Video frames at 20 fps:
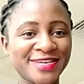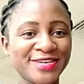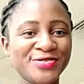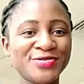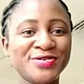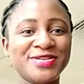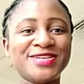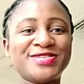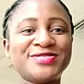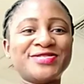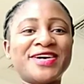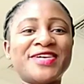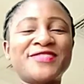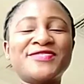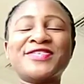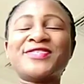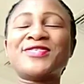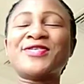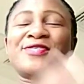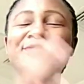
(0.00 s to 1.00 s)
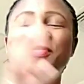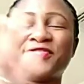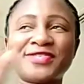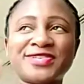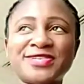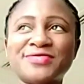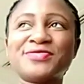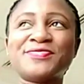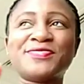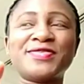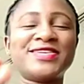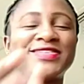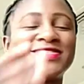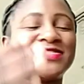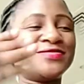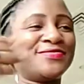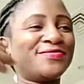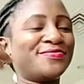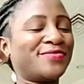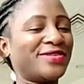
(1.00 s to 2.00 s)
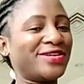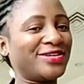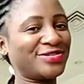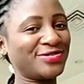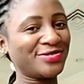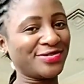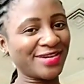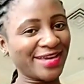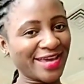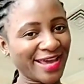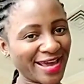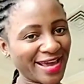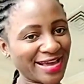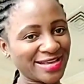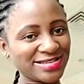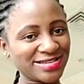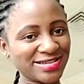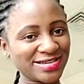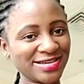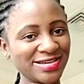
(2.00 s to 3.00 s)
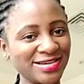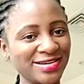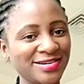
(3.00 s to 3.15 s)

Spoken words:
You need to have a comfortable place to place your head